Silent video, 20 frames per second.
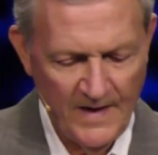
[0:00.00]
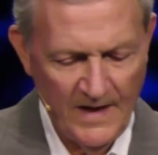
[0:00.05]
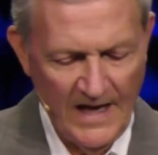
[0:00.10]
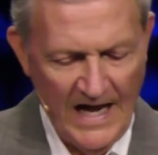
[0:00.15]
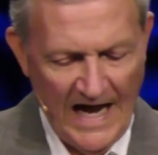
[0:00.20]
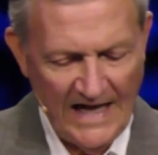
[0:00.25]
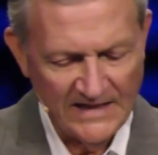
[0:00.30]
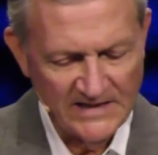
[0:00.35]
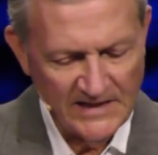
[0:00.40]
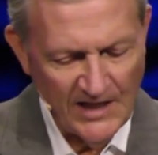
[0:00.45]

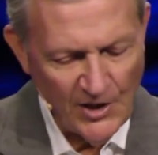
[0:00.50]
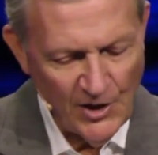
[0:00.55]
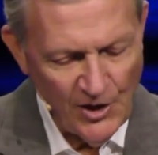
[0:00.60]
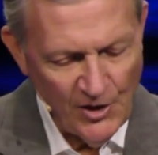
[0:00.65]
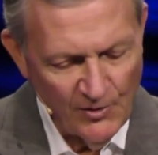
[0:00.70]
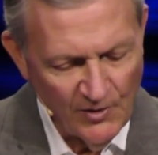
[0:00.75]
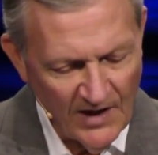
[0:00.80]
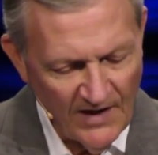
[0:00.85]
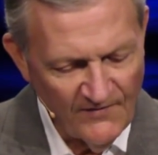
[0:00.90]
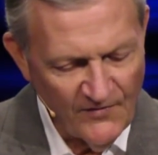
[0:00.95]
I say to
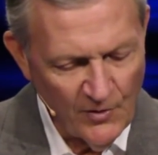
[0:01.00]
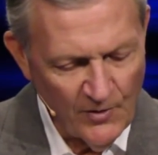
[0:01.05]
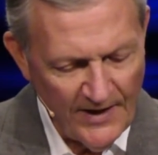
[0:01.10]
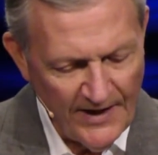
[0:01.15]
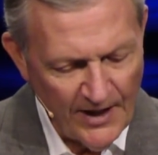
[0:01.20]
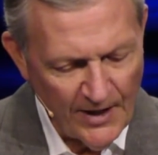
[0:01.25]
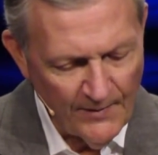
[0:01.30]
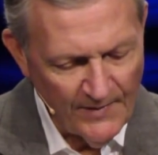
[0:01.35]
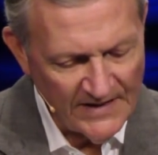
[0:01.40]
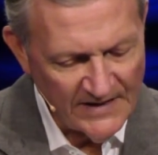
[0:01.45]
you, love your
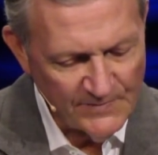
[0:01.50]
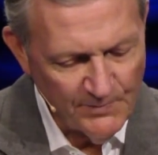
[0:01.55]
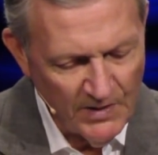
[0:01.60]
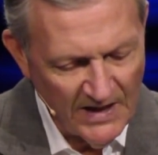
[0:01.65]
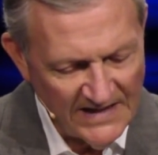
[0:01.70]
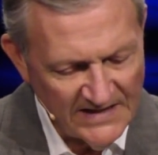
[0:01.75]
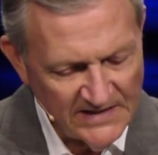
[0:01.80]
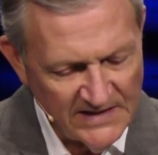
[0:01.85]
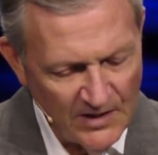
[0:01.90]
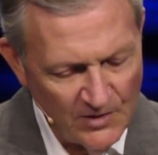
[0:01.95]
enemies,
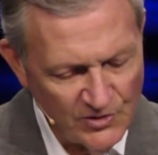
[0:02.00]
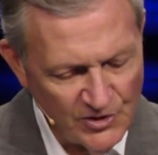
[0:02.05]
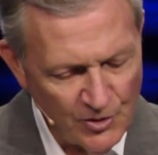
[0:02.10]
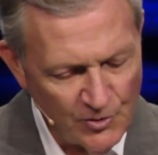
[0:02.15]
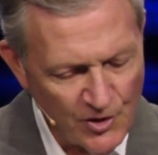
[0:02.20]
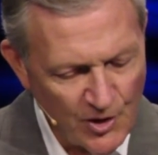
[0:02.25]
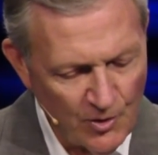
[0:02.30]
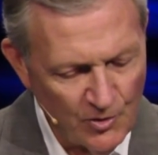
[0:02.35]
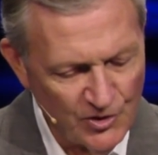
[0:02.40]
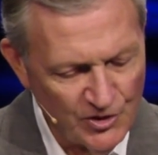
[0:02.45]
bless those who
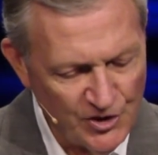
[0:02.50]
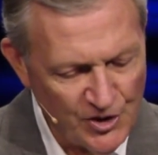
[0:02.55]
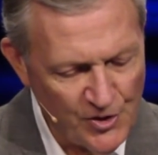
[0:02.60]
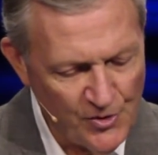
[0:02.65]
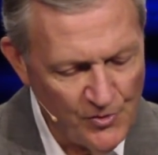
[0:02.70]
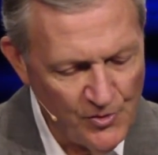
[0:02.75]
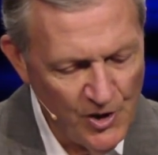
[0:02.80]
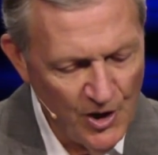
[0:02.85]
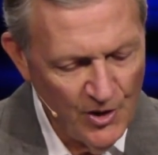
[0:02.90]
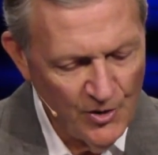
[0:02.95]
curse
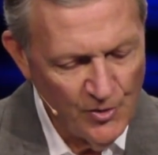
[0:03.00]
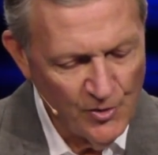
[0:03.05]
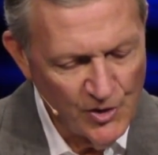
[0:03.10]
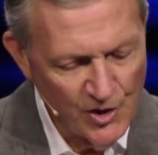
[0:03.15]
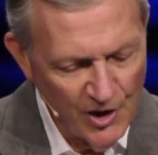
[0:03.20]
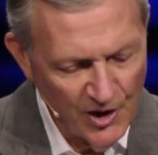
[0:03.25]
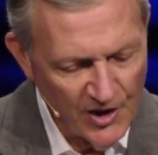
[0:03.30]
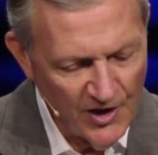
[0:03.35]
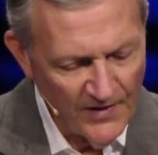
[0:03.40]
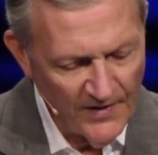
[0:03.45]
you, do
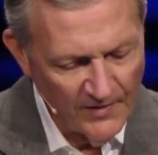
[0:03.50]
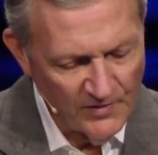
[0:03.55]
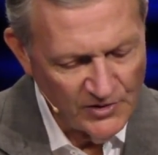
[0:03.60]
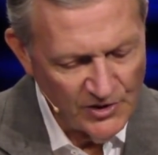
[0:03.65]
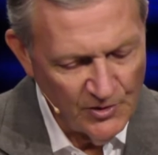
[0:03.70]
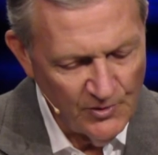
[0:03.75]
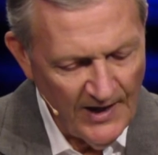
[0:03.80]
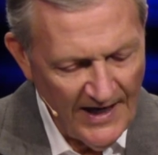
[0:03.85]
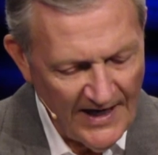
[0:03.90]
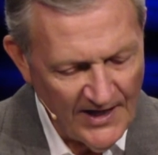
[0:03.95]
good to those
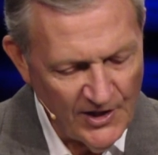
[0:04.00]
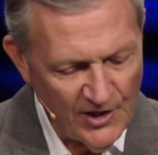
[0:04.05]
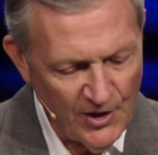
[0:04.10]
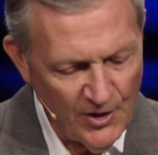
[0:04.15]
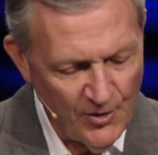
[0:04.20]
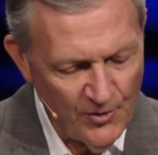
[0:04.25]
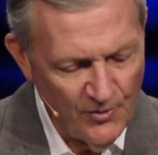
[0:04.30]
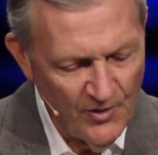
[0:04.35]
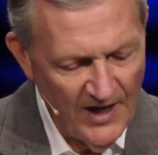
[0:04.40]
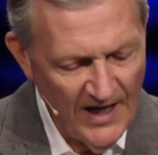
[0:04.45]
who hate
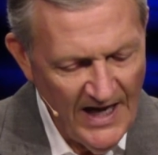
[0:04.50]
you,